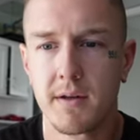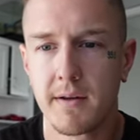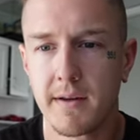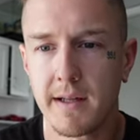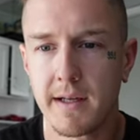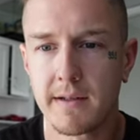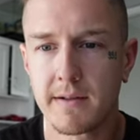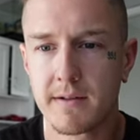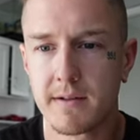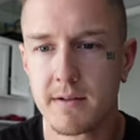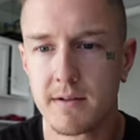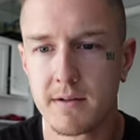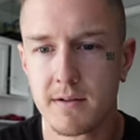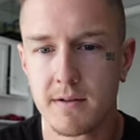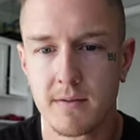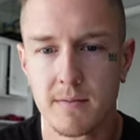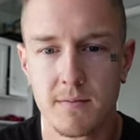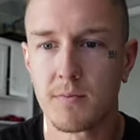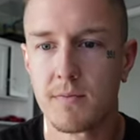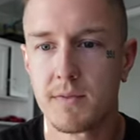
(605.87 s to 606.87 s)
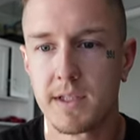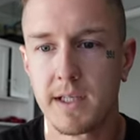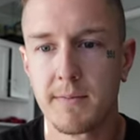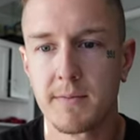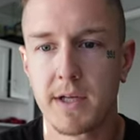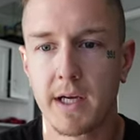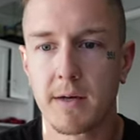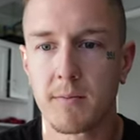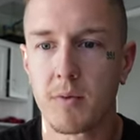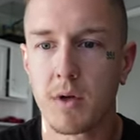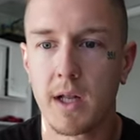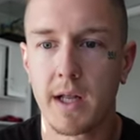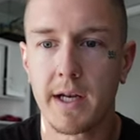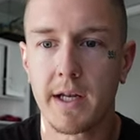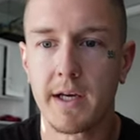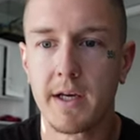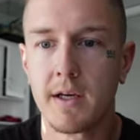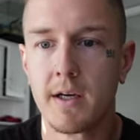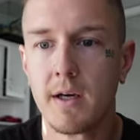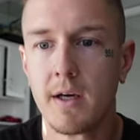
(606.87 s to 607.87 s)
That seems like
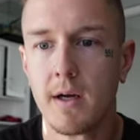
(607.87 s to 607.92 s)
plenty.